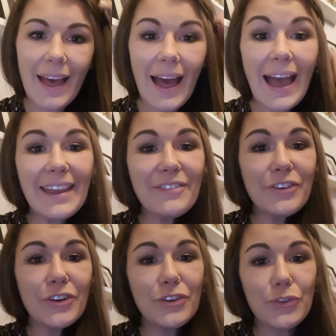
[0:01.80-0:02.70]
Hi,
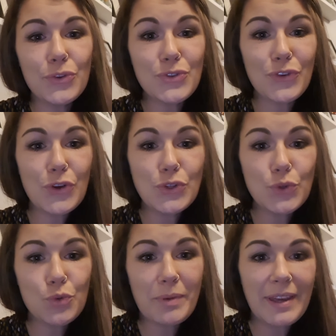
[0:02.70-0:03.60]
for those of you who don't
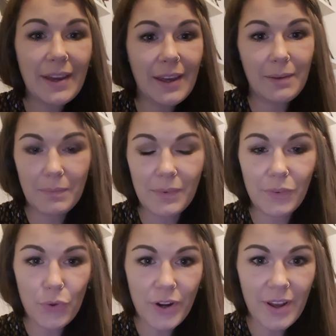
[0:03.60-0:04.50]
know me, I'm
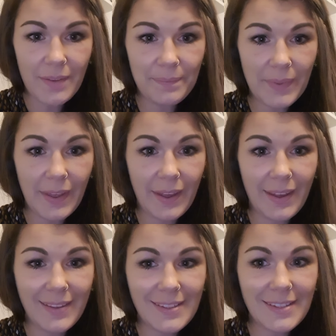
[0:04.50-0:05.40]
Laura,
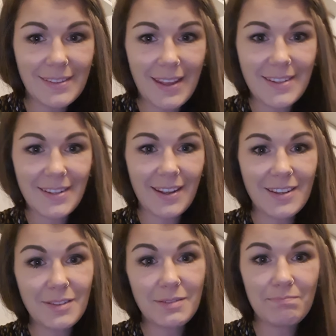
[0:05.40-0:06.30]
and this
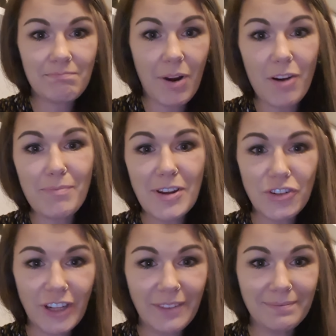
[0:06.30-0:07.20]
is part of my
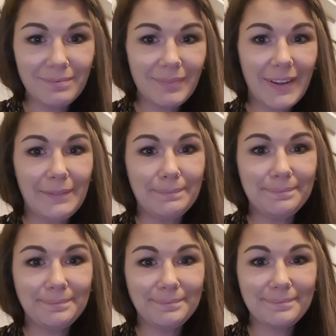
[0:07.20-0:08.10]
journey. Um,
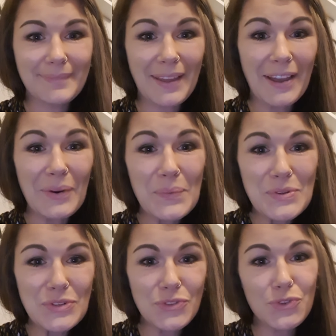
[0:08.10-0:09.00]
I
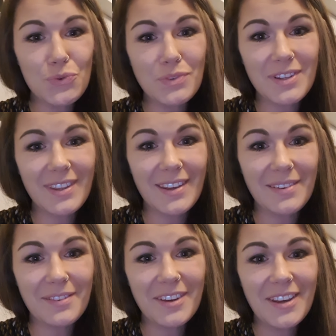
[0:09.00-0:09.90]
always joked that
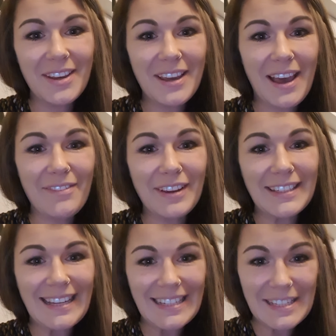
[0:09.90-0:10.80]
having a
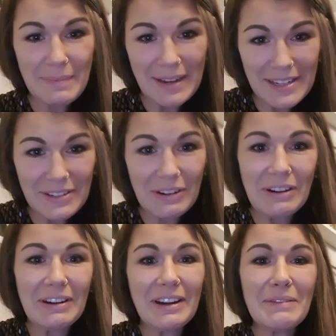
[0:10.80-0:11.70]
dad as a minister
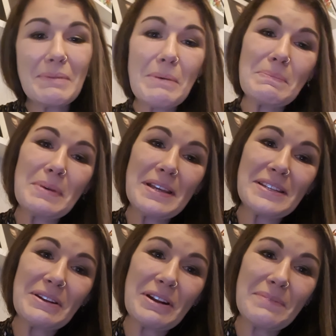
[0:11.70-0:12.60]
and a mum as
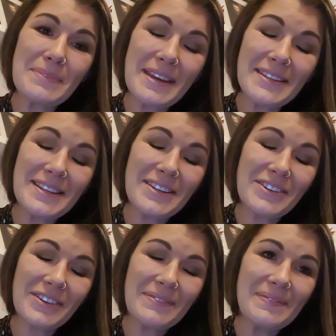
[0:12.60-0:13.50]
an RMPS
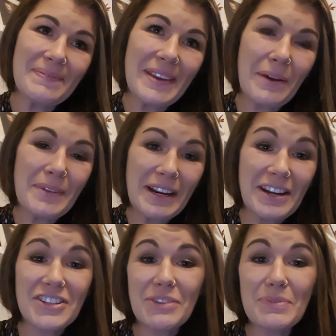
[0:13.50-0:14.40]
teacher, becoming a
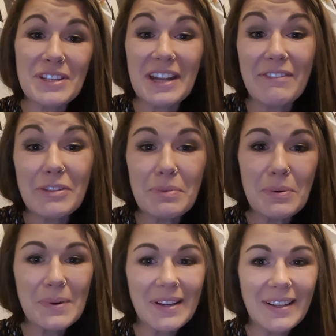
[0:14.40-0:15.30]
Christian was inevitable.